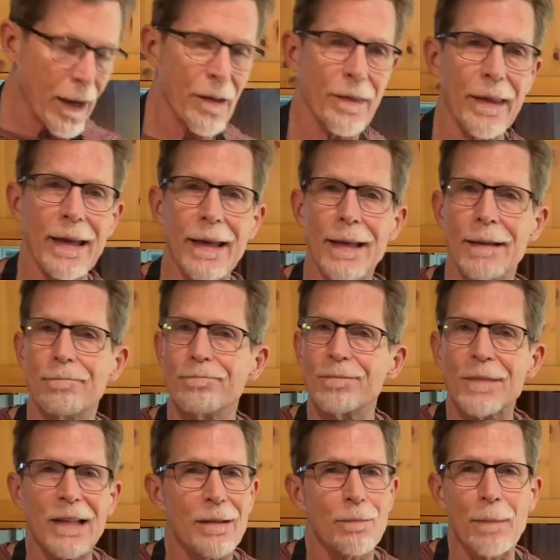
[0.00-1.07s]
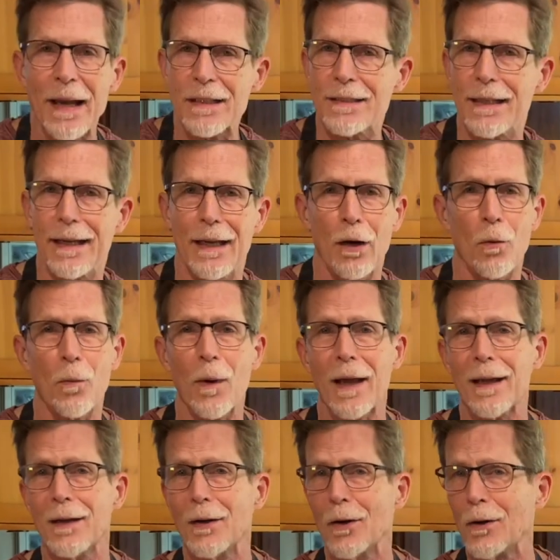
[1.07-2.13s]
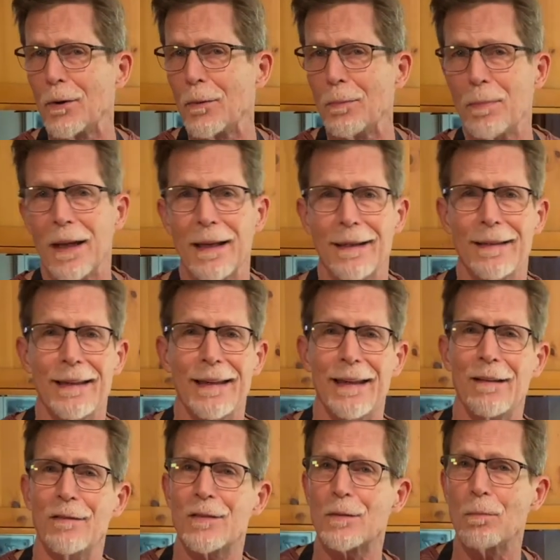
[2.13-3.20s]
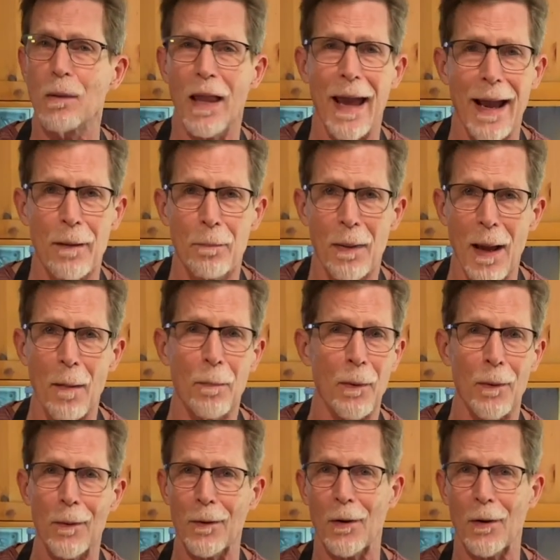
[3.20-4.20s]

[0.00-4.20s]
the Mexican oregano, bay leaves, black pepper,